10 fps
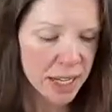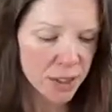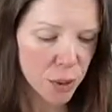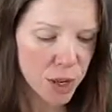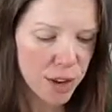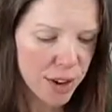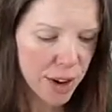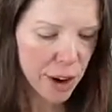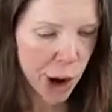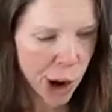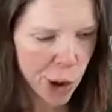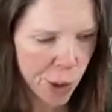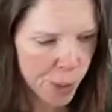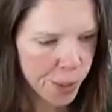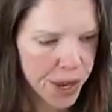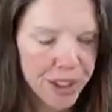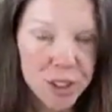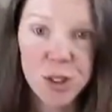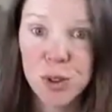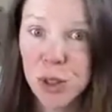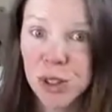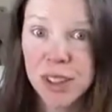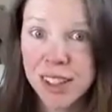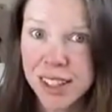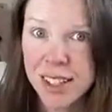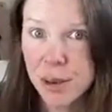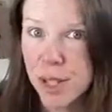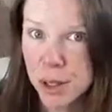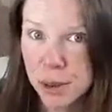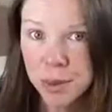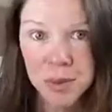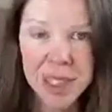So here in our home, there's a few different things that we do.